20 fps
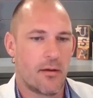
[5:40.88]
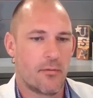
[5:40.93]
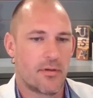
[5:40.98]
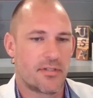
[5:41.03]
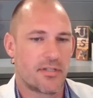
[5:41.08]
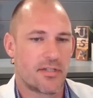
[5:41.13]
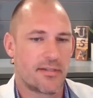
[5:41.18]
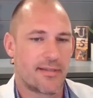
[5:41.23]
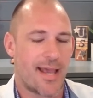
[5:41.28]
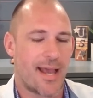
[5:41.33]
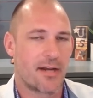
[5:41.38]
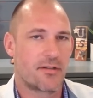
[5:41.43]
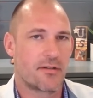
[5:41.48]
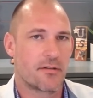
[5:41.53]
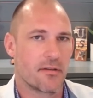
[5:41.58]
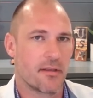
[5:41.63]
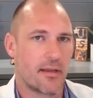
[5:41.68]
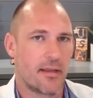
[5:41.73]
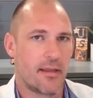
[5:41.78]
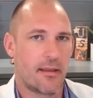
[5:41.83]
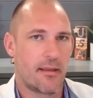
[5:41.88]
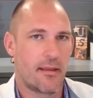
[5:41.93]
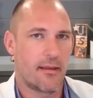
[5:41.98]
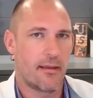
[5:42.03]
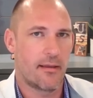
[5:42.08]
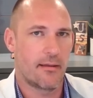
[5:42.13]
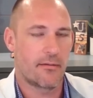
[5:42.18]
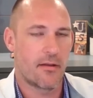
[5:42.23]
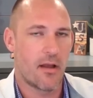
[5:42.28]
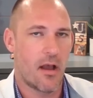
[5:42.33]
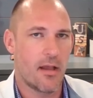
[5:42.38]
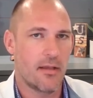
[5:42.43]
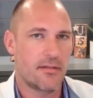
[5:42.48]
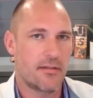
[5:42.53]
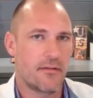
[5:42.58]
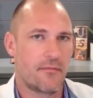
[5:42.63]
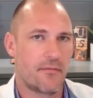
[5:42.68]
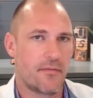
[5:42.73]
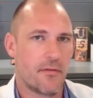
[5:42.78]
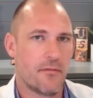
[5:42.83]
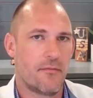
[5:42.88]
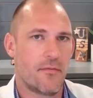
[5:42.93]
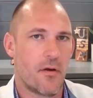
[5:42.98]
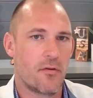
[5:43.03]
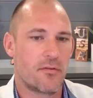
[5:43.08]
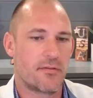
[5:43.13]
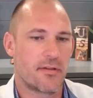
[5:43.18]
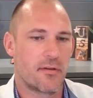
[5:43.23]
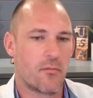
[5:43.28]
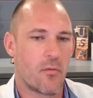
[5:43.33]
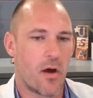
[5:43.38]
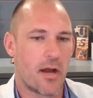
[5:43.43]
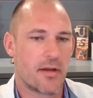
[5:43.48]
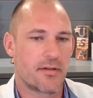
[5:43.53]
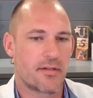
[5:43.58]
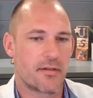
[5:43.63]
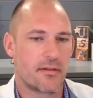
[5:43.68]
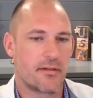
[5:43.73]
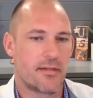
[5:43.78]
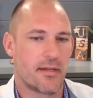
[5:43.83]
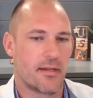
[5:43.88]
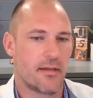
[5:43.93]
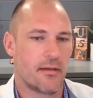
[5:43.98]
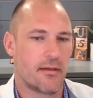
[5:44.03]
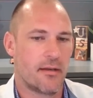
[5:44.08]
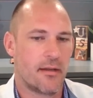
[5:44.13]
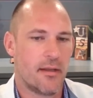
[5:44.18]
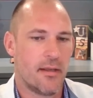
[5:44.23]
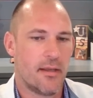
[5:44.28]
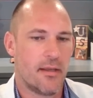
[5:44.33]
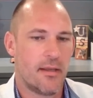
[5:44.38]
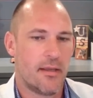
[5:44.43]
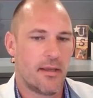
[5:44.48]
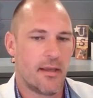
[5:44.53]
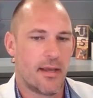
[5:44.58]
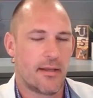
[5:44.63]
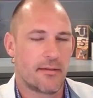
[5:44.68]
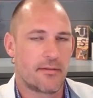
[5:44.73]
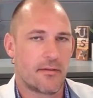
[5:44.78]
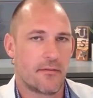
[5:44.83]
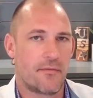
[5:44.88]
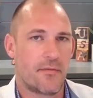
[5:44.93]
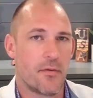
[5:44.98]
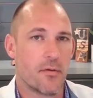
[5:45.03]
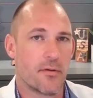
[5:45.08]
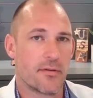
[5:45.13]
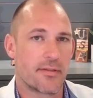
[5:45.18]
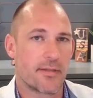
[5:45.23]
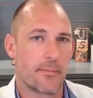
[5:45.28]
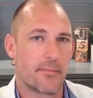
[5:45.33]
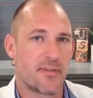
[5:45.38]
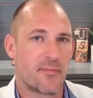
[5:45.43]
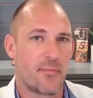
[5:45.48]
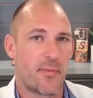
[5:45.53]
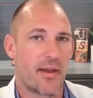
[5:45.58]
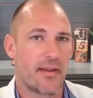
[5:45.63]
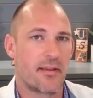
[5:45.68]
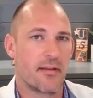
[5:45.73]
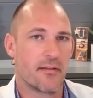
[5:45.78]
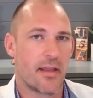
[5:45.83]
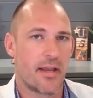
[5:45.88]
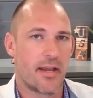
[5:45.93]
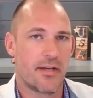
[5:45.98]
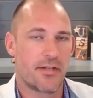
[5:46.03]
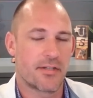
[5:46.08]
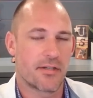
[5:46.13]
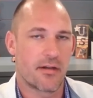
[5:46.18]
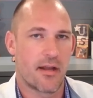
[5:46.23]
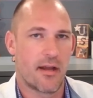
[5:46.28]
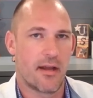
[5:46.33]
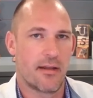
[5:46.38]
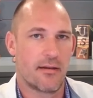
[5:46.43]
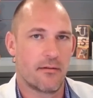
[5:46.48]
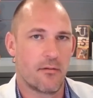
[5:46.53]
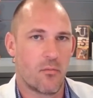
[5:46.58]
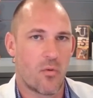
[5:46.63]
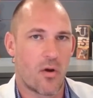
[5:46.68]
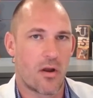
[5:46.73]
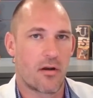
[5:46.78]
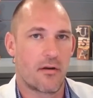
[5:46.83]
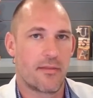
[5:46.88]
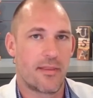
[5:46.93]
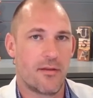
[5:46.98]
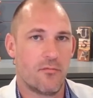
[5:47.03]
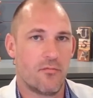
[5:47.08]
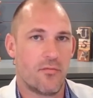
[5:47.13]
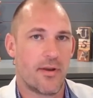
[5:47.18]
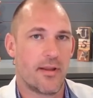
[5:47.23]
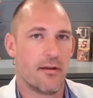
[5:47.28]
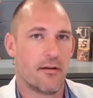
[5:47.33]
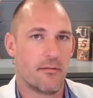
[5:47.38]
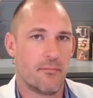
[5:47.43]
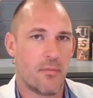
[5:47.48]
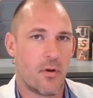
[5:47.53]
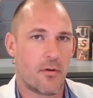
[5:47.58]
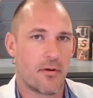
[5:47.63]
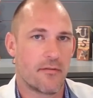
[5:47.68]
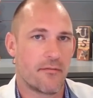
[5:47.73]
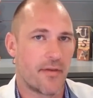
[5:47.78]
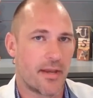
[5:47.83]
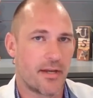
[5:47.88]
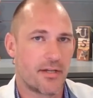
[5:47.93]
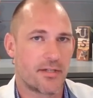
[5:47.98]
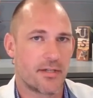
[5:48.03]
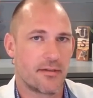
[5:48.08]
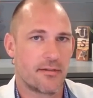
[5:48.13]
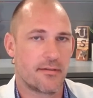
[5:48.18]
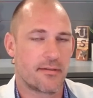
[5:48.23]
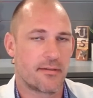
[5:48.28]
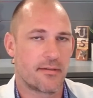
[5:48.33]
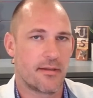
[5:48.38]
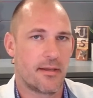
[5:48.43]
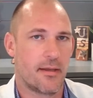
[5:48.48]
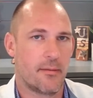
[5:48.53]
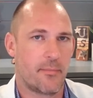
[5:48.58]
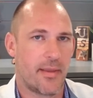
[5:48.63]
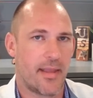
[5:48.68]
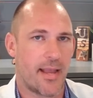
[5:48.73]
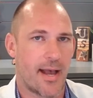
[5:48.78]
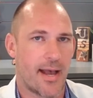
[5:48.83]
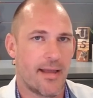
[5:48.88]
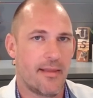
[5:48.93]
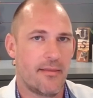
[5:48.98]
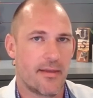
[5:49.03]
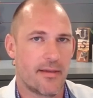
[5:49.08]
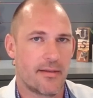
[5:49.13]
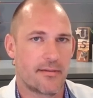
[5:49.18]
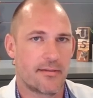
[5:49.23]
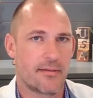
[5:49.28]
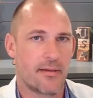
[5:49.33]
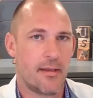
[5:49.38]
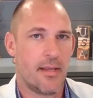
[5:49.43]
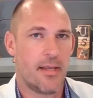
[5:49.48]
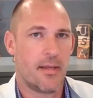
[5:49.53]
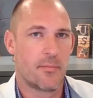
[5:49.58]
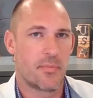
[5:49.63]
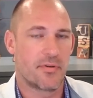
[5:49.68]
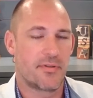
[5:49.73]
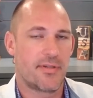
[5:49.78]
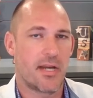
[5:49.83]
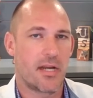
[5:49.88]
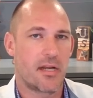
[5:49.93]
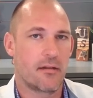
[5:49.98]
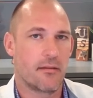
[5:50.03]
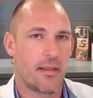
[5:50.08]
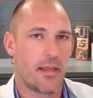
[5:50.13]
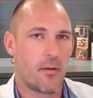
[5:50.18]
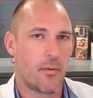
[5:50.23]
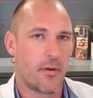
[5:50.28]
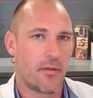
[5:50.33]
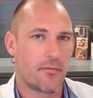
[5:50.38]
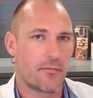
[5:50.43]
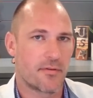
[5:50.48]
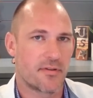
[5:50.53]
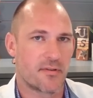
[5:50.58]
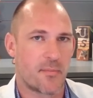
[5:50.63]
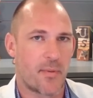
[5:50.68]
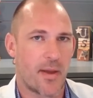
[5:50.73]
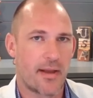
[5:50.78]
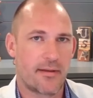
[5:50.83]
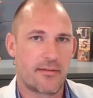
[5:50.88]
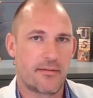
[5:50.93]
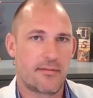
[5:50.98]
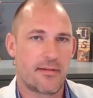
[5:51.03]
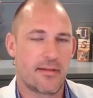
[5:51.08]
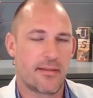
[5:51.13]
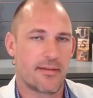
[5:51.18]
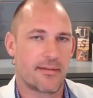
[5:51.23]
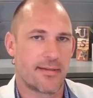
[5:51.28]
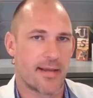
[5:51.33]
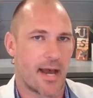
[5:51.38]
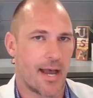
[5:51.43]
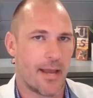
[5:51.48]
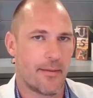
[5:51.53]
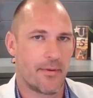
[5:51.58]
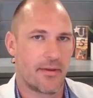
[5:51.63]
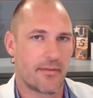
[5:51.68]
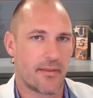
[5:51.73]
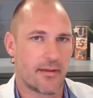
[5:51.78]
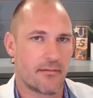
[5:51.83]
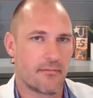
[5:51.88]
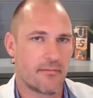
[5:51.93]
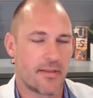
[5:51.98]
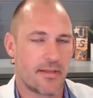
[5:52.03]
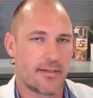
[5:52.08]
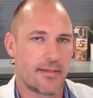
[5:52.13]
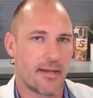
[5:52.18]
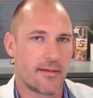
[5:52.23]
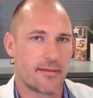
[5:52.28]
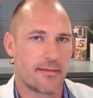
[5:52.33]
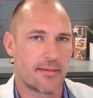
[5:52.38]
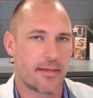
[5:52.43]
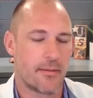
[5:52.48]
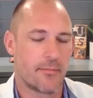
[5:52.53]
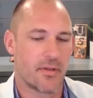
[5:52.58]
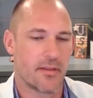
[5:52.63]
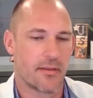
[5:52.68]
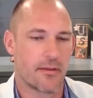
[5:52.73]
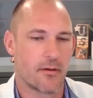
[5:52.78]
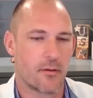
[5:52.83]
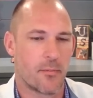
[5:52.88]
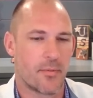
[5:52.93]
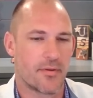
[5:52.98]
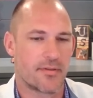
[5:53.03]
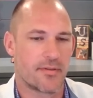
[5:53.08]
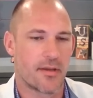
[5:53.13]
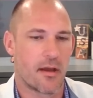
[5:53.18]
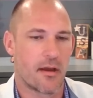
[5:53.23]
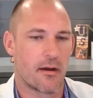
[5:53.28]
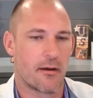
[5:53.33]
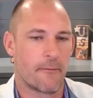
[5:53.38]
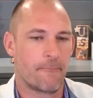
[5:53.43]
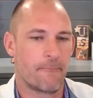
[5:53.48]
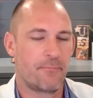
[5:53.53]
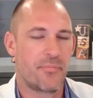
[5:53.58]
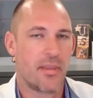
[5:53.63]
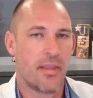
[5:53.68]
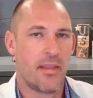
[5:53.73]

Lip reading: which has actually caused a few folks in Washington to fuel some speculation on what are the real motivations behind this, particularly with respect to the timing that does seem a little bizarre.